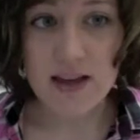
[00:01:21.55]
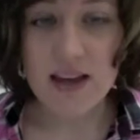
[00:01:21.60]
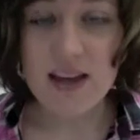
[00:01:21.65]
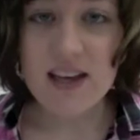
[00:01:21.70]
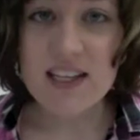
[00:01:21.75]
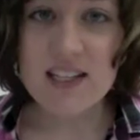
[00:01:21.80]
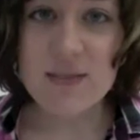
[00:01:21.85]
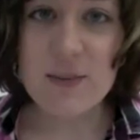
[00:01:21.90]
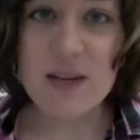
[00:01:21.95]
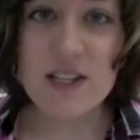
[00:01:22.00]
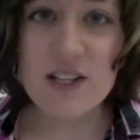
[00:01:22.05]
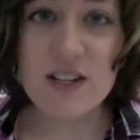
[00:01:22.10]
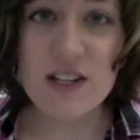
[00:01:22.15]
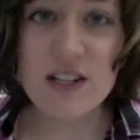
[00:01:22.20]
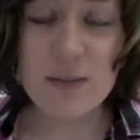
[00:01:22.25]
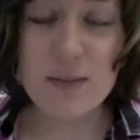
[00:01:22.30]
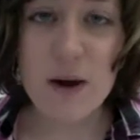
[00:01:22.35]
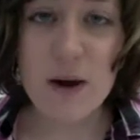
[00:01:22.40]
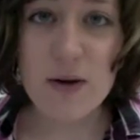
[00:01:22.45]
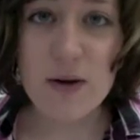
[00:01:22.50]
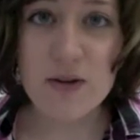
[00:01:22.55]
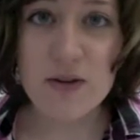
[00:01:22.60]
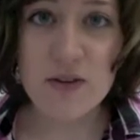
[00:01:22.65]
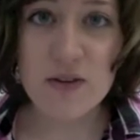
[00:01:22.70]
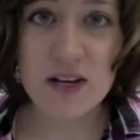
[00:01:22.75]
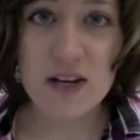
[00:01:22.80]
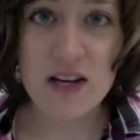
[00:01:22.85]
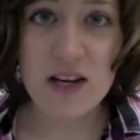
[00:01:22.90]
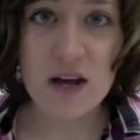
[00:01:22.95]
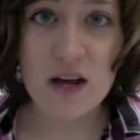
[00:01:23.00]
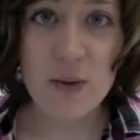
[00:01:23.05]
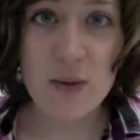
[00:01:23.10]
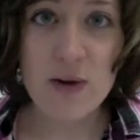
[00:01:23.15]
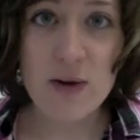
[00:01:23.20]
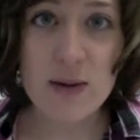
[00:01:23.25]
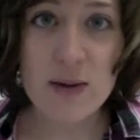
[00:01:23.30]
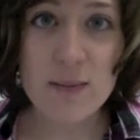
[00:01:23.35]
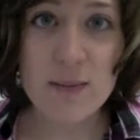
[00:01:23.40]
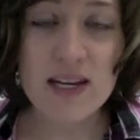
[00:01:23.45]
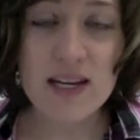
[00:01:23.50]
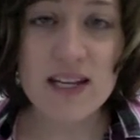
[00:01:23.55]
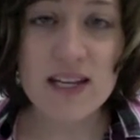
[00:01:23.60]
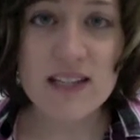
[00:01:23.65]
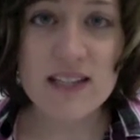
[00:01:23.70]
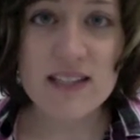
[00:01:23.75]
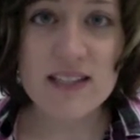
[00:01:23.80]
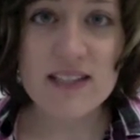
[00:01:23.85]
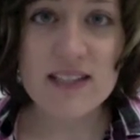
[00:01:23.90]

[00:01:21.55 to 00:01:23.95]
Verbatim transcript: Especially poetry, where meanings